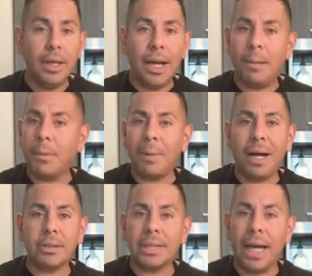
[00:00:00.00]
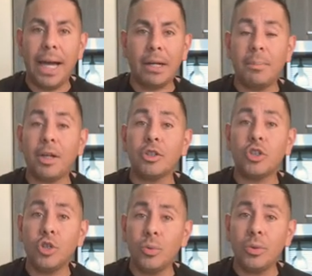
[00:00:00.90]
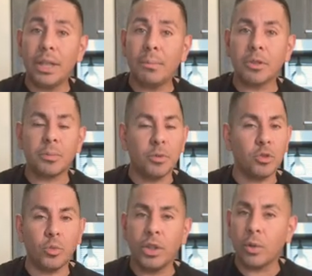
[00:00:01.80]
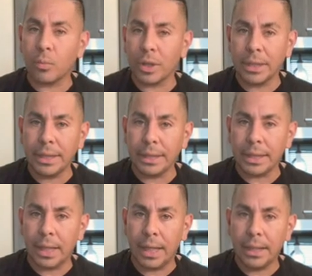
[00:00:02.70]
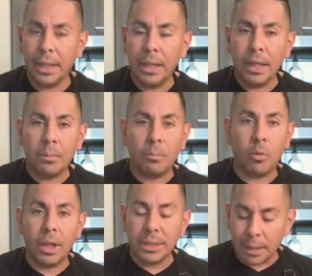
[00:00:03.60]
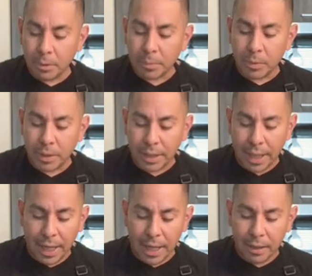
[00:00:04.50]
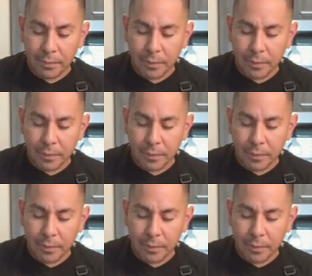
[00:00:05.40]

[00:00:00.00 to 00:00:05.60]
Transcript: I'm about to add about 2 tablespoons. We don't really need a lot, 1.5 tablespoons,